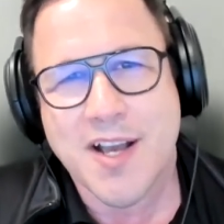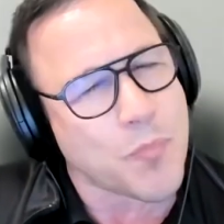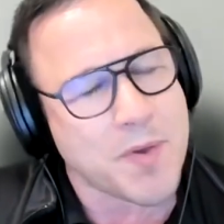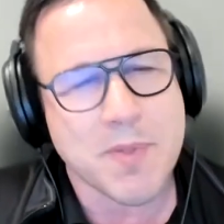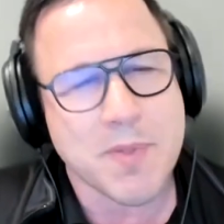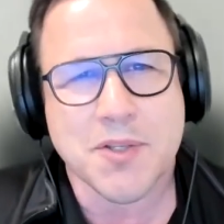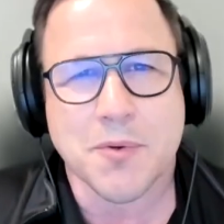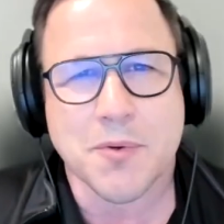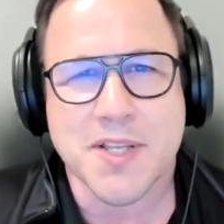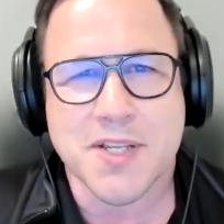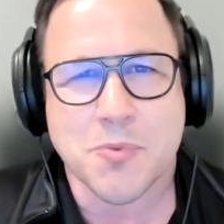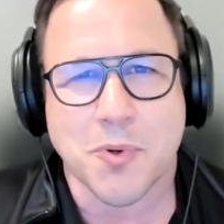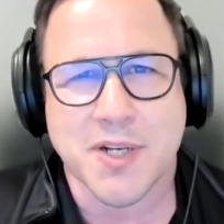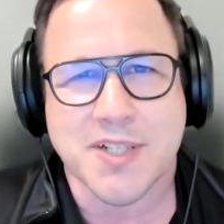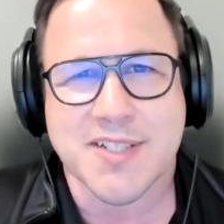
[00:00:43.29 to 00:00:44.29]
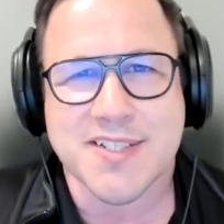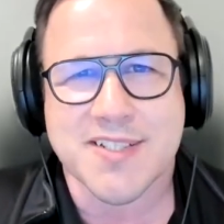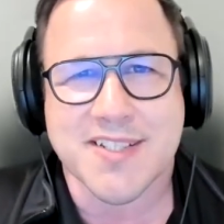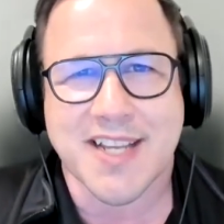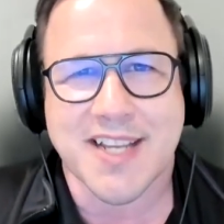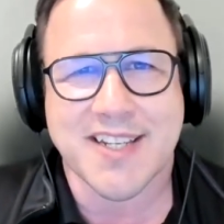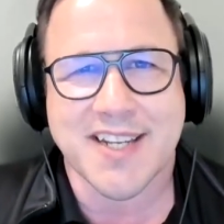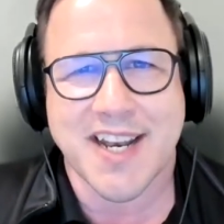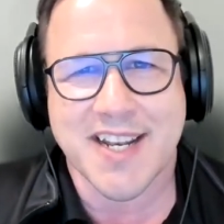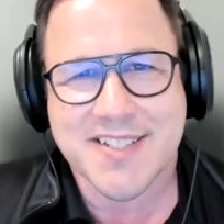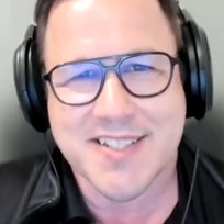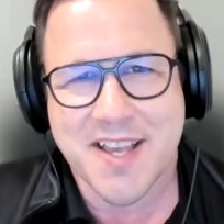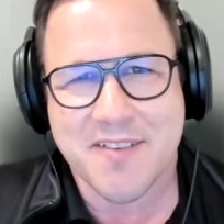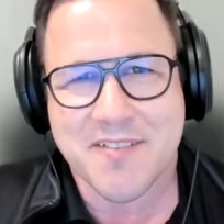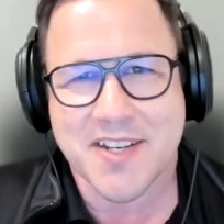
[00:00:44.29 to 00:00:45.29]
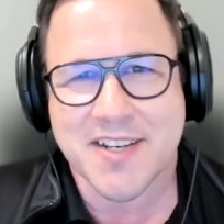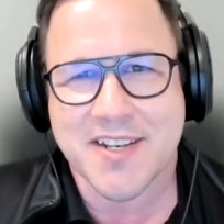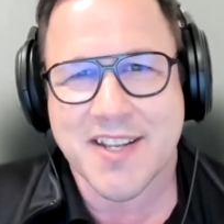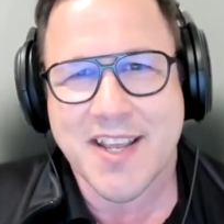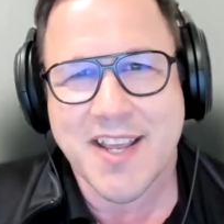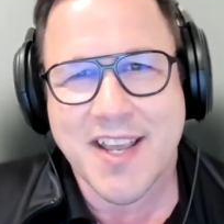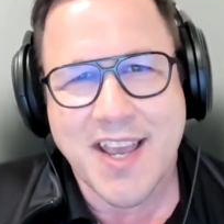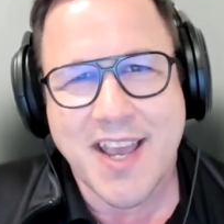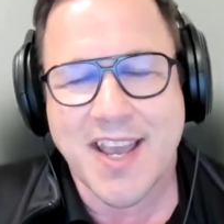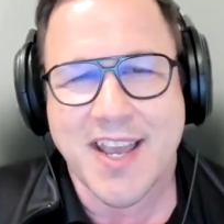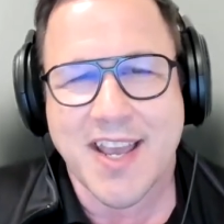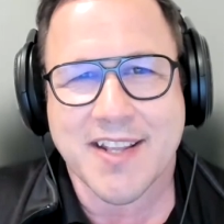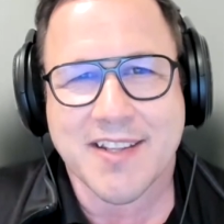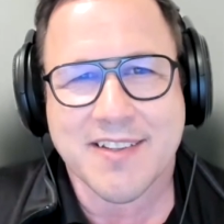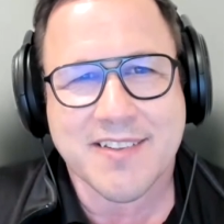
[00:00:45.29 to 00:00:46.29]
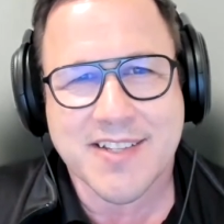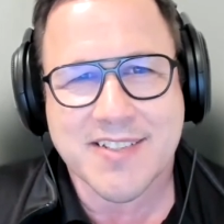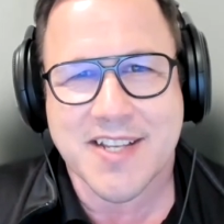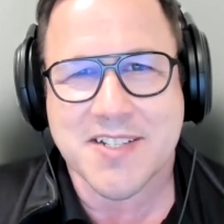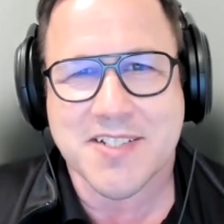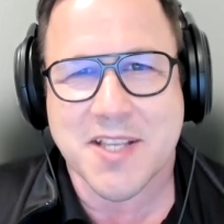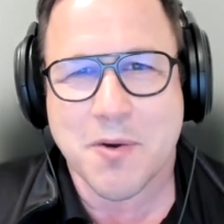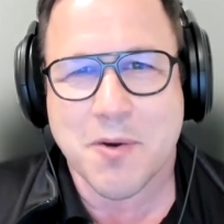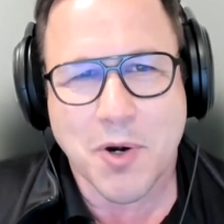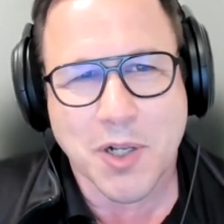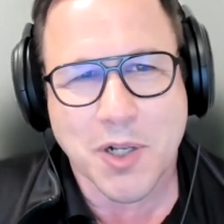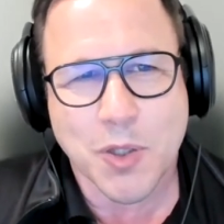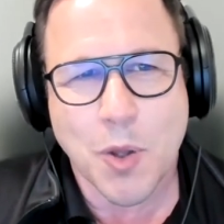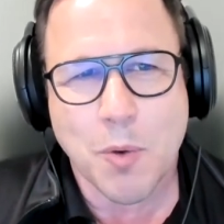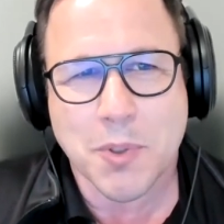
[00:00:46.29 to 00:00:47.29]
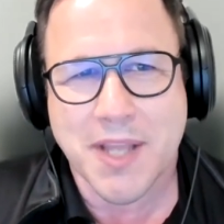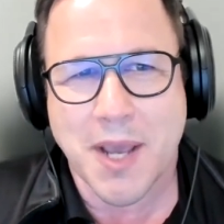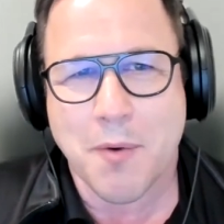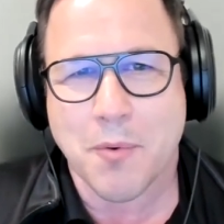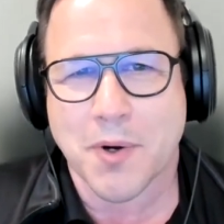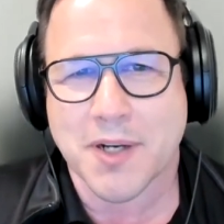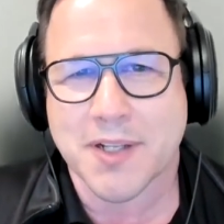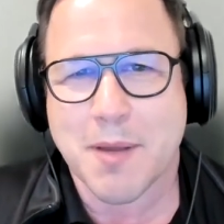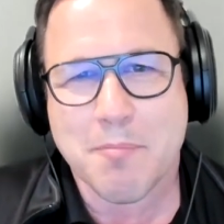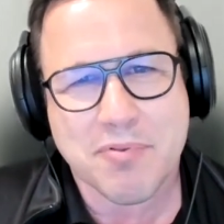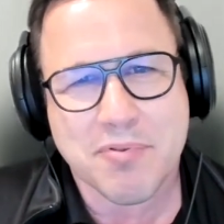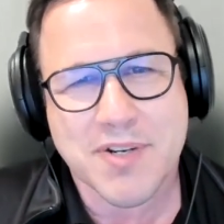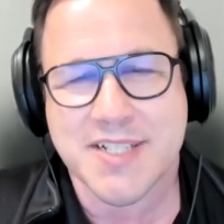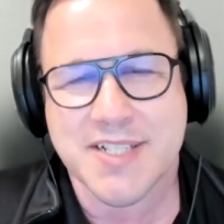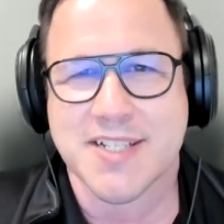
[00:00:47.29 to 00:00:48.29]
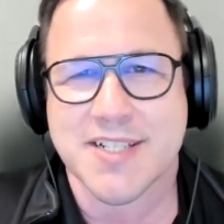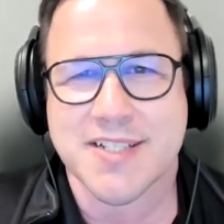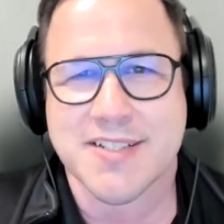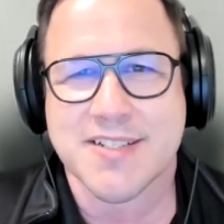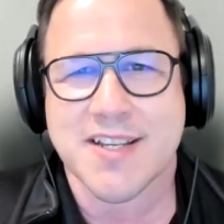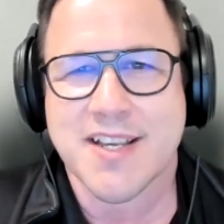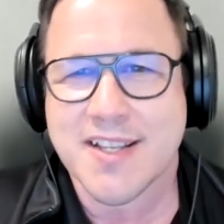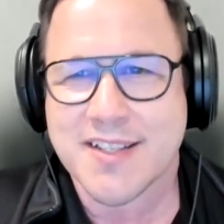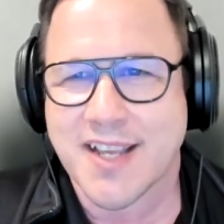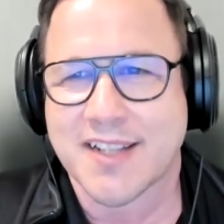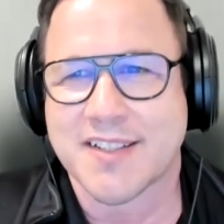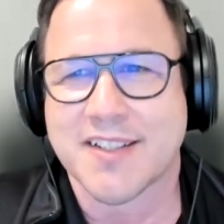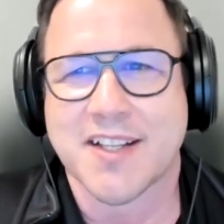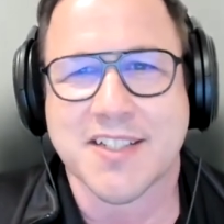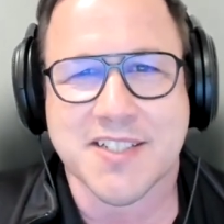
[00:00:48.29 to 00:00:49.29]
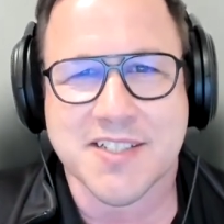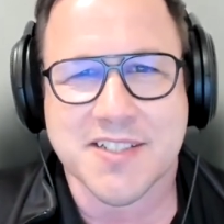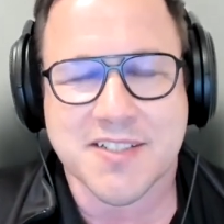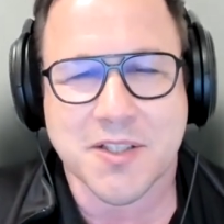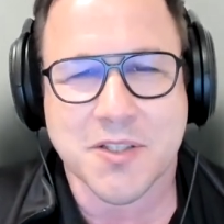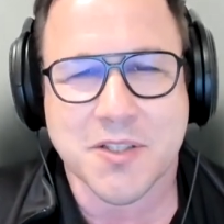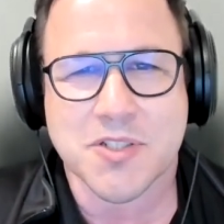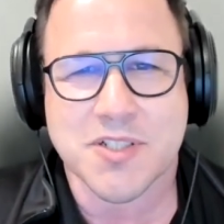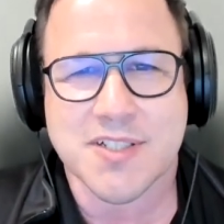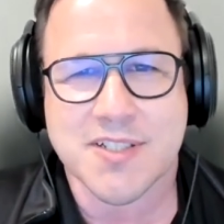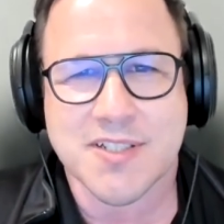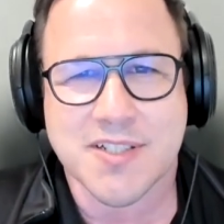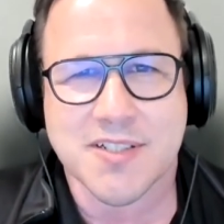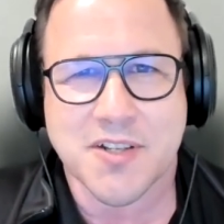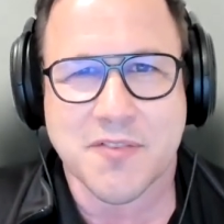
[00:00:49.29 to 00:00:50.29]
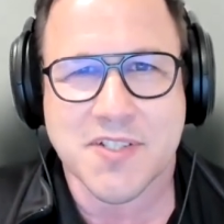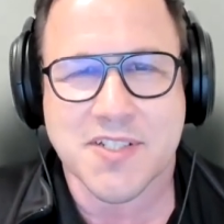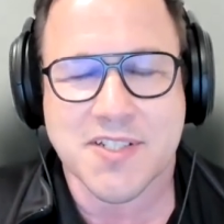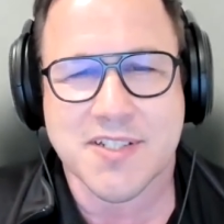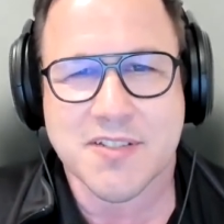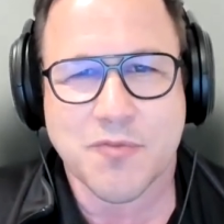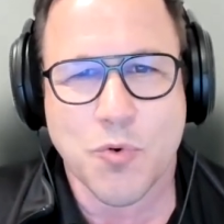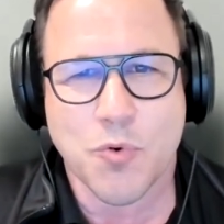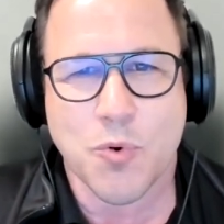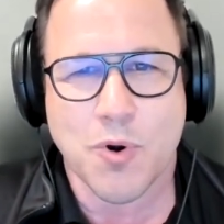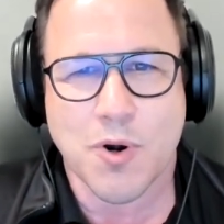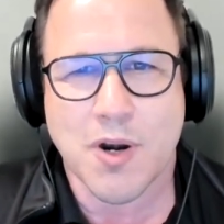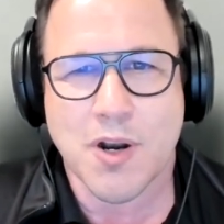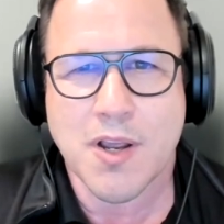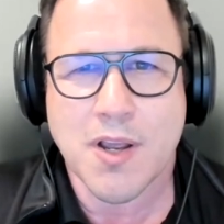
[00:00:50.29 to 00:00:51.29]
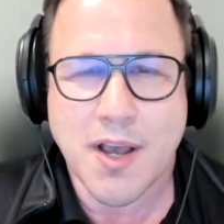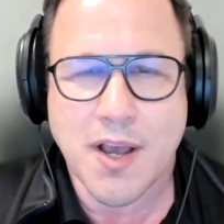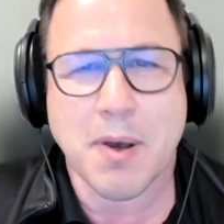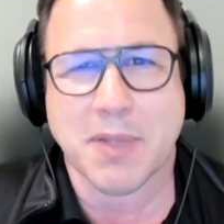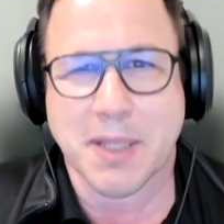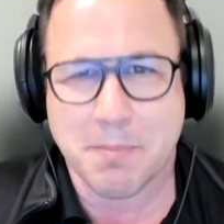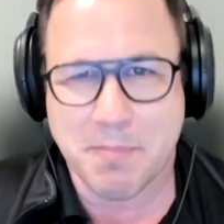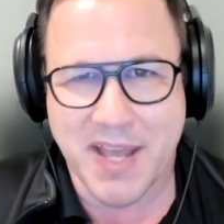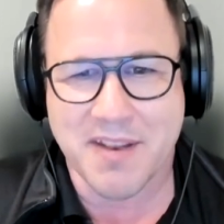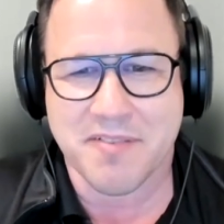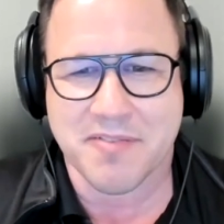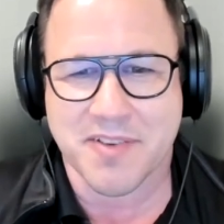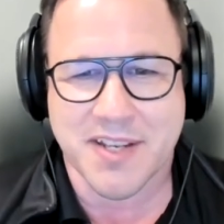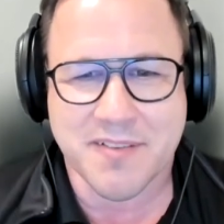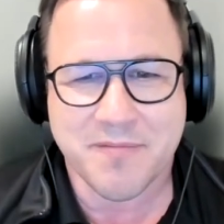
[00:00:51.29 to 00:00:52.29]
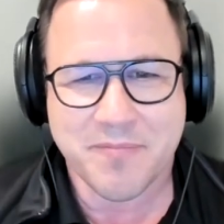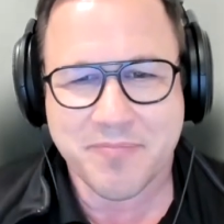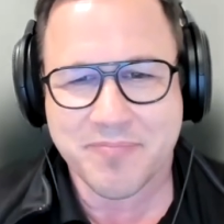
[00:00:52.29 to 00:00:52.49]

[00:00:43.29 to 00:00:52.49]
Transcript: We've been doing this work since 1987, and essentially we're a global network that bridges technology solutions and services for public benefit.